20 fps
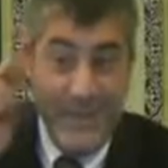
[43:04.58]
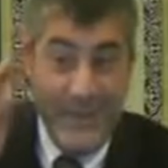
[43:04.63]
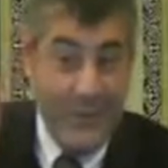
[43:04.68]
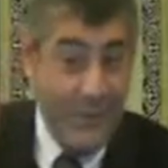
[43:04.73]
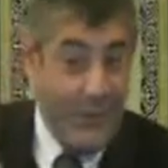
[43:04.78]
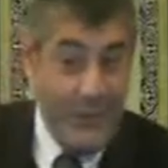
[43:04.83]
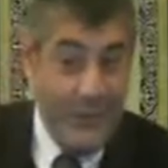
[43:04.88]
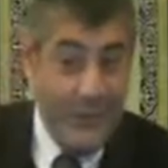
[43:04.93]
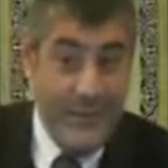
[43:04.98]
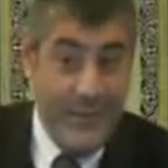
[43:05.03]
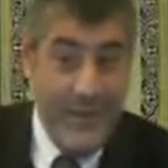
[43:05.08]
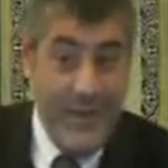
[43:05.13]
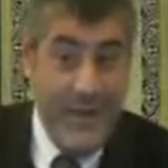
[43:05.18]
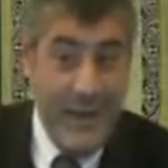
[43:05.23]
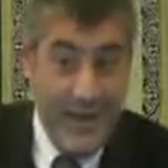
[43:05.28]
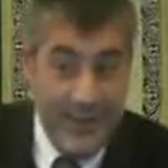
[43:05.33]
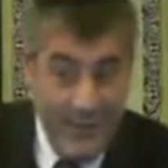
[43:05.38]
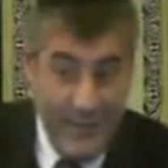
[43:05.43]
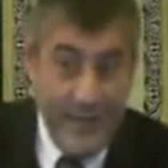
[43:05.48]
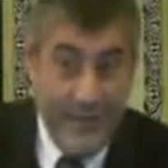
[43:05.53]
They don't even
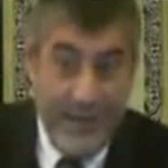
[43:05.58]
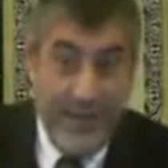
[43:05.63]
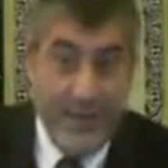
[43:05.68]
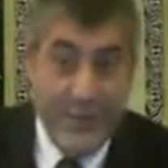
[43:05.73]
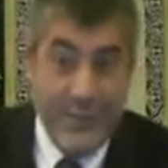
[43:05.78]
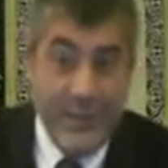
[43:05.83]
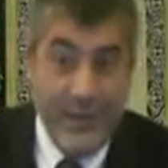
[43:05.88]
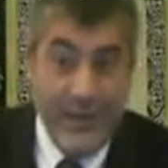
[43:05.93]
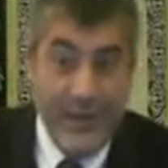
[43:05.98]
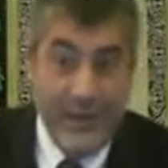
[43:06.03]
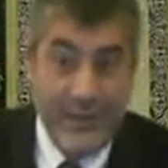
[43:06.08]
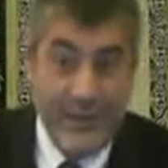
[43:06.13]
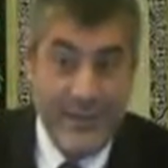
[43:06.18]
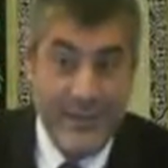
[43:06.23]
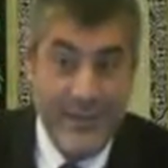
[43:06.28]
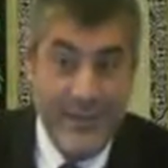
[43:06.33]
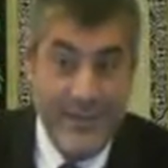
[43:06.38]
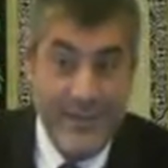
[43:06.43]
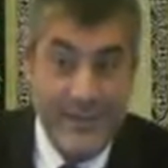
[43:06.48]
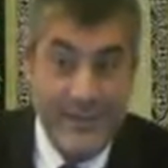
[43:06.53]
realize that they're doing it.
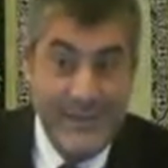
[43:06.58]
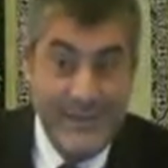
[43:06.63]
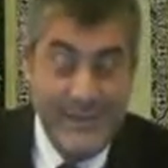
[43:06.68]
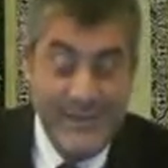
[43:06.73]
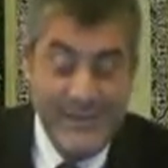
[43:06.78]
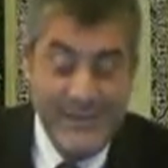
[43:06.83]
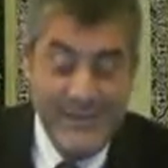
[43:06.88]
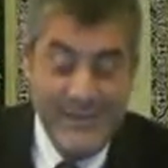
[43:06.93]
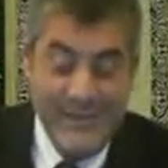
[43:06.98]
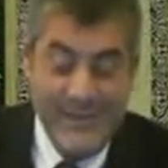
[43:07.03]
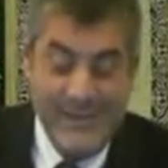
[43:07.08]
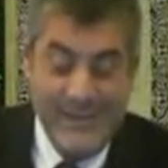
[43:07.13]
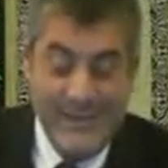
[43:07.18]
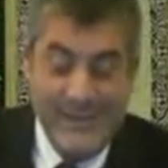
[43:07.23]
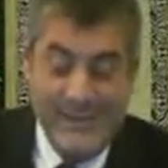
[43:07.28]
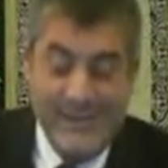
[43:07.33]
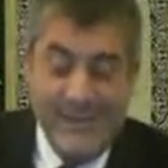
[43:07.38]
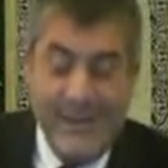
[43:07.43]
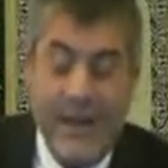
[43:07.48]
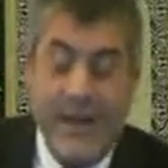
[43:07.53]

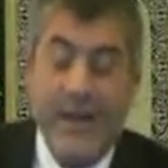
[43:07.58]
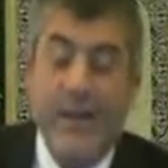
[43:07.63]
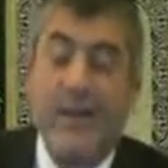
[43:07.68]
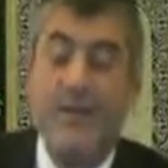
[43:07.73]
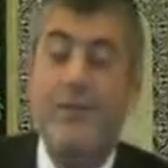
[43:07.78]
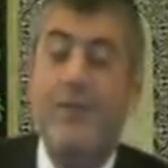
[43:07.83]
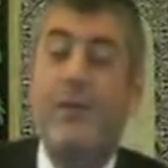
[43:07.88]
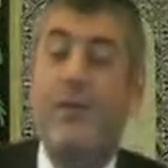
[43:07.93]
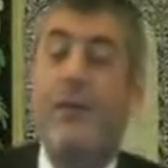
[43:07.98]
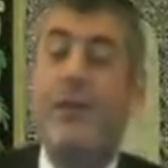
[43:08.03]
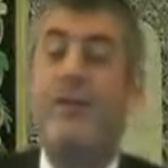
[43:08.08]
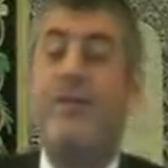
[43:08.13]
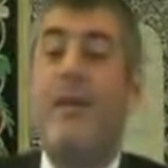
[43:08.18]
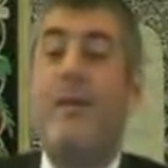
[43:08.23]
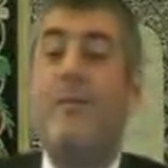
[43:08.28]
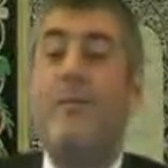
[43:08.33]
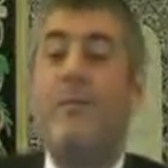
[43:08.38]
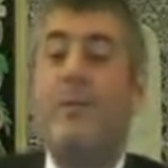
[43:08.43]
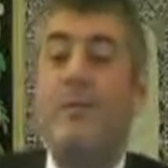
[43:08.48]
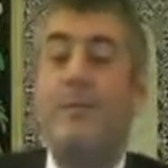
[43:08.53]
I give you an
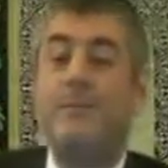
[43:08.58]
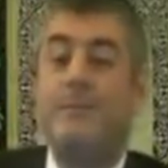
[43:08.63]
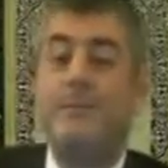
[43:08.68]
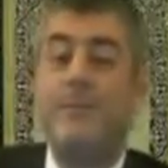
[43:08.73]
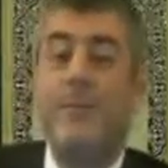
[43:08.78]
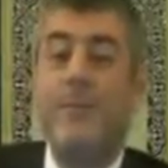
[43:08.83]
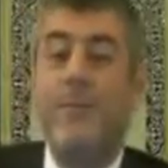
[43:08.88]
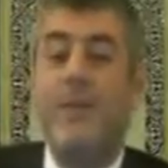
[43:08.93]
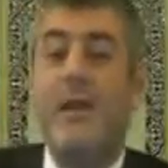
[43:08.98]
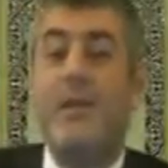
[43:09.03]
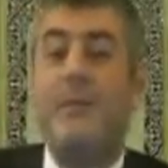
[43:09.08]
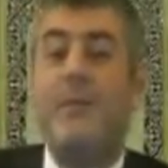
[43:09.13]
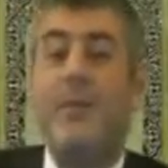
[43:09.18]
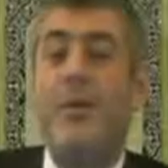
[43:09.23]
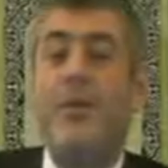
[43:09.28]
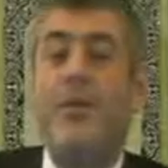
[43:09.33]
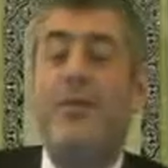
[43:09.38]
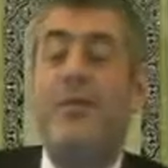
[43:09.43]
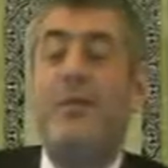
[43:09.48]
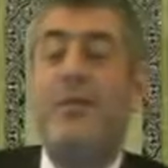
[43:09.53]
example. A
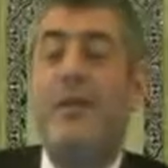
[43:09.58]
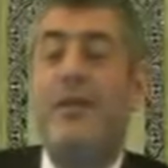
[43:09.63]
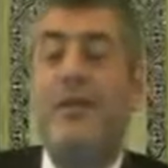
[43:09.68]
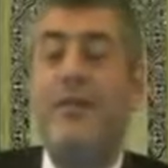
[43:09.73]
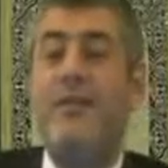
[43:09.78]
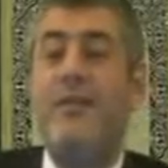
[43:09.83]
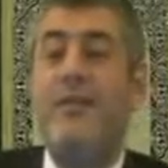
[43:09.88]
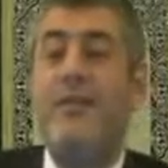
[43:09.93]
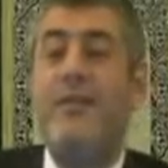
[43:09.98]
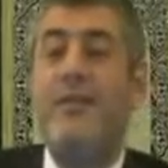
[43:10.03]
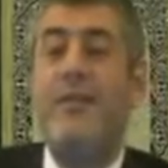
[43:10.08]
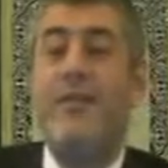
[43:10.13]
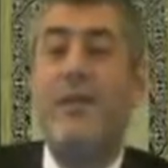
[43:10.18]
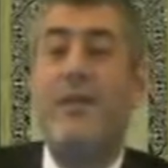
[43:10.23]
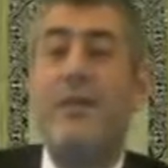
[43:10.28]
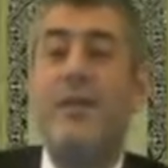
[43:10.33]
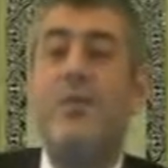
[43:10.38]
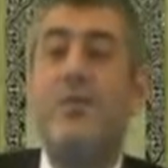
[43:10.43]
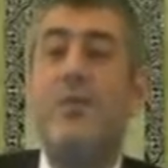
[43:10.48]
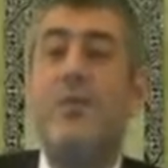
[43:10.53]
person that is
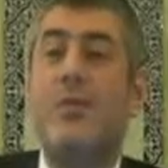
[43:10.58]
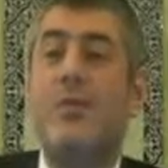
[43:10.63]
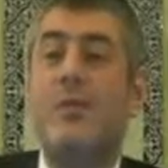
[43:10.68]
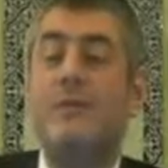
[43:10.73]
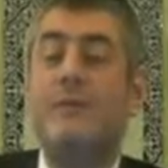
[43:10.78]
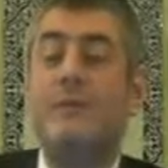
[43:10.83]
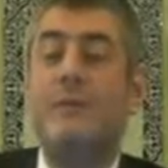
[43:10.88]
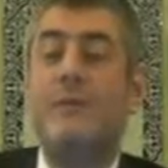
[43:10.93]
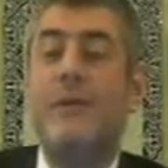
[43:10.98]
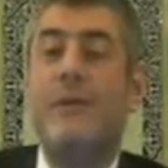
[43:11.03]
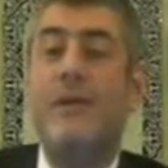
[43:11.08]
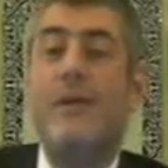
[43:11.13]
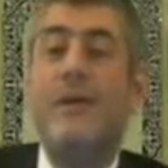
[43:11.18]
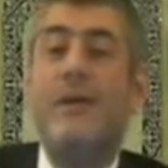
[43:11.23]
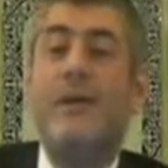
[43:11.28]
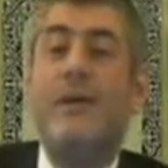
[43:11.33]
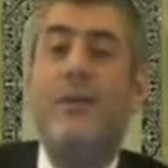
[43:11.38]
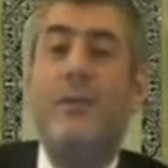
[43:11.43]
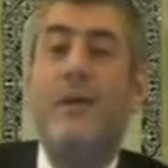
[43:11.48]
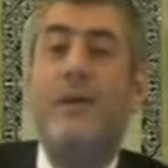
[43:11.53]
insecure,
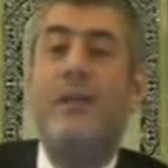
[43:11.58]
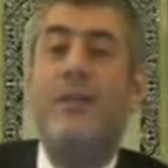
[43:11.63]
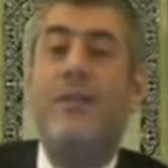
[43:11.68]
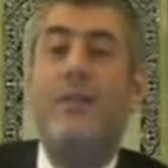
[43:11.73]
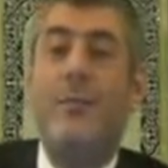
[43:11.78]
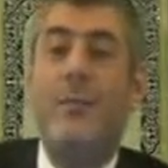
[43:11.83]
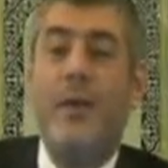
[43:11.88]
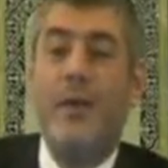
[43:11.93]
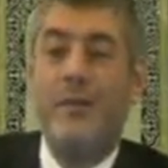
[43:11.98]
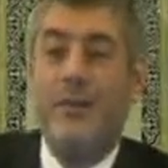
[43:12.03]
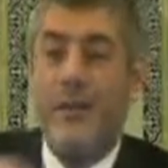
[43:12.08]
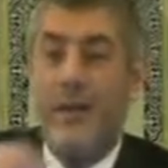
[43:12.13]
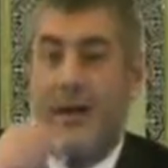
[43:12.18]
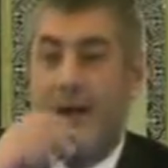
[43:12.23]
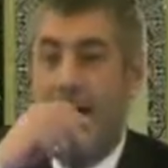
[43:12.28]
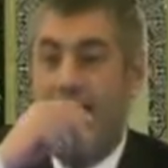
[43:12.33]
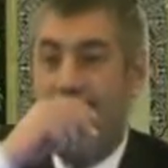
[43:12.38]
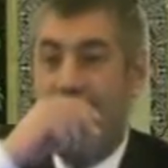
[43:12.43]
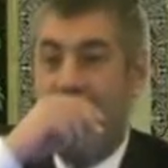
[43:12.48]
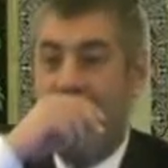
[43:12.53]
when he speaks, he
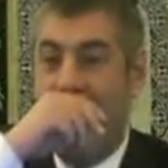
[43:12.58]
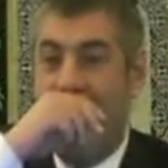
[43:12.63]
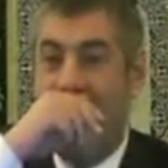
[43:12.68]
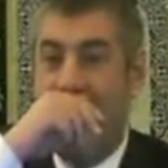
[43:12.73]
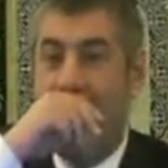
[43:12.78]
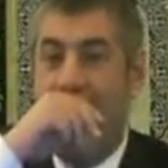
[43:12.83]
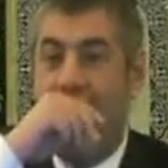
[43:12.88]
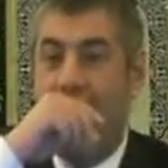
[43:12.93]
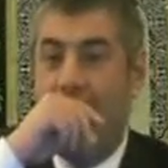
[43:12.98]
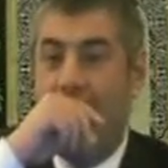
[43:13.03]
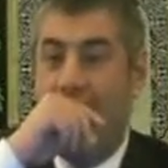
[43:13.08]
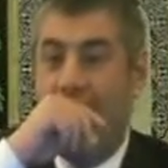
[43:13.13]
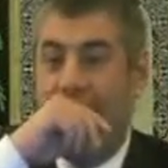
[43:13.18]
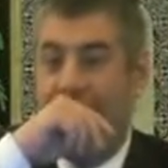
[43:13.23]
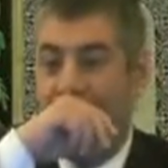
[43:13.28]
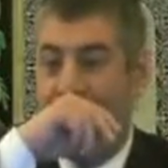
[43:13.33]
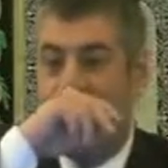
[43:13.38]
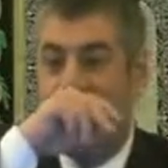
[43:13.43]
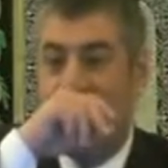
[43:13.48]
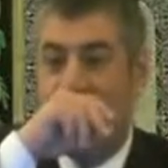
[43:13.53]
covers his mouth.